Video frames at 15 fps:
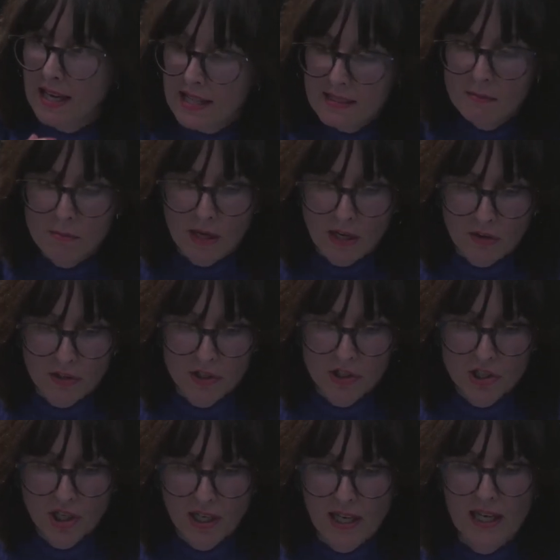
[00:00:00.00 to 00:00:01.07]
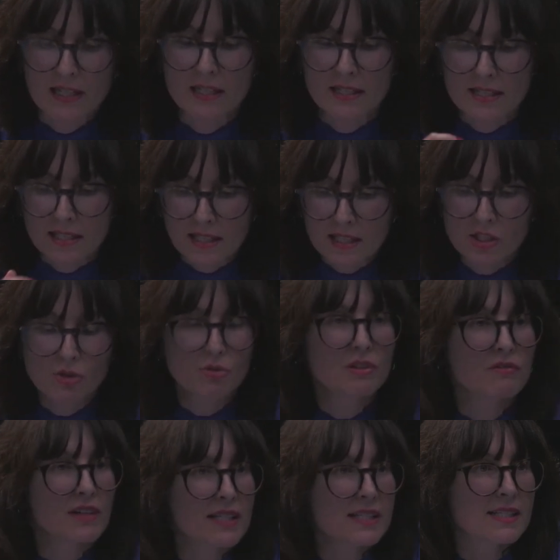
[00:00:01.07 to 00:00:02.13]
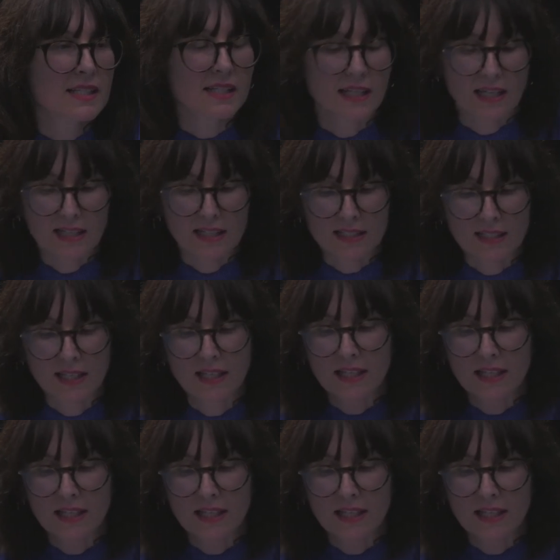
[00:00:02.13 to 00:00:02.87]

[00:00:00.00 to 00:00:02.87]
and marriage, and it seeks to investigate